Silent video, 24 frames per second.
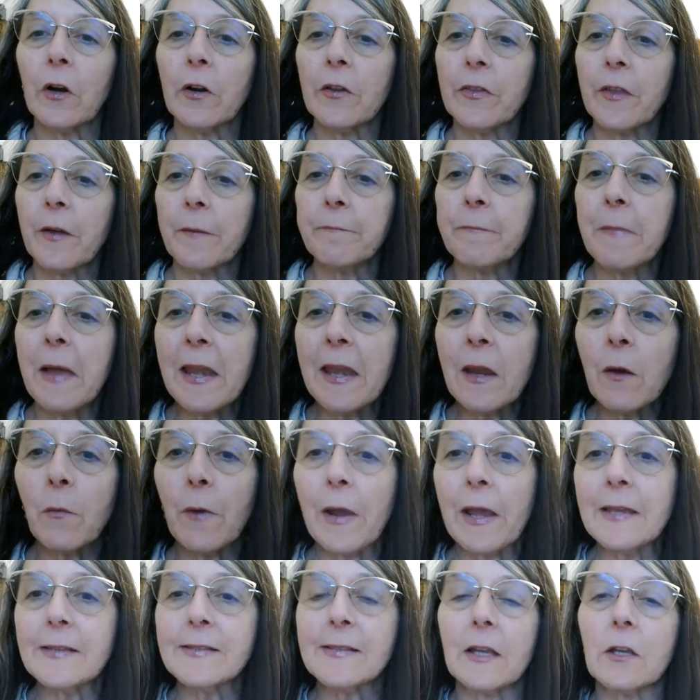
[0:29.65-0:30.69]
the many
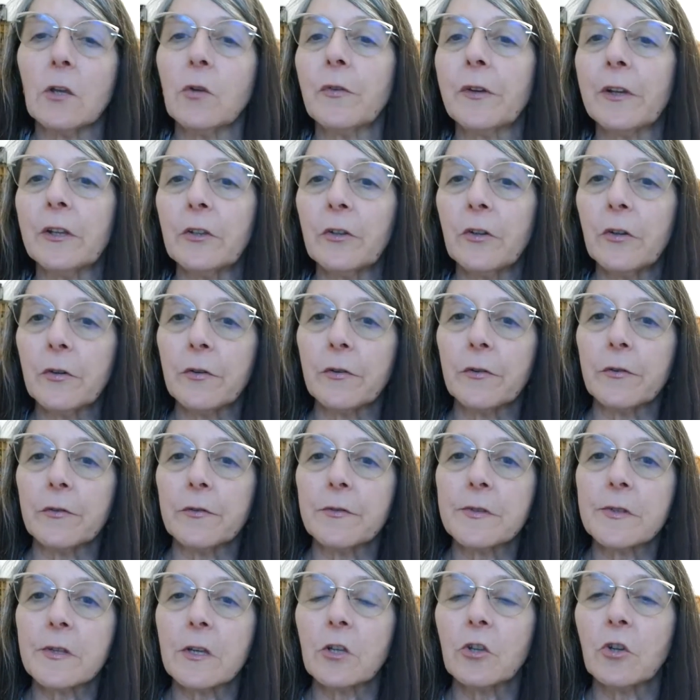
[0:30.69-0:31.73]
ways that you can
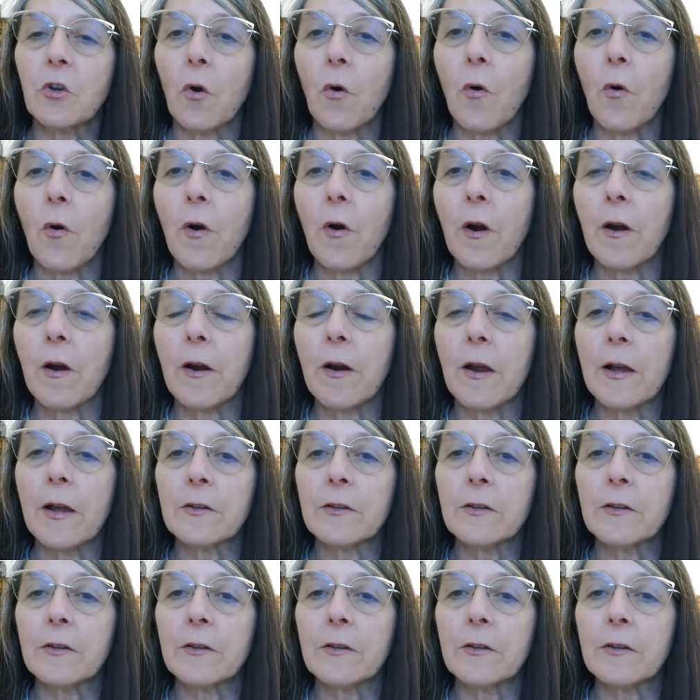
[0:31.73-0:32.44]
use your